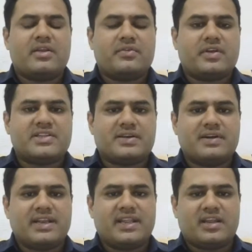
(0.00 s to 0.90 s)
If you are
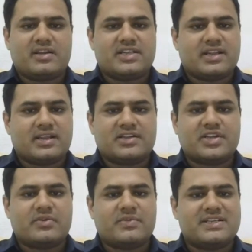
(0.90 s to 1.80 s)
70,
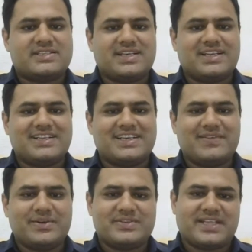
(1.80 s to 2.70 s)
Akshay Kumar is telling in the
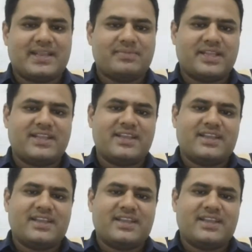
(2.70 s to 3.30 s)
TV, same thing.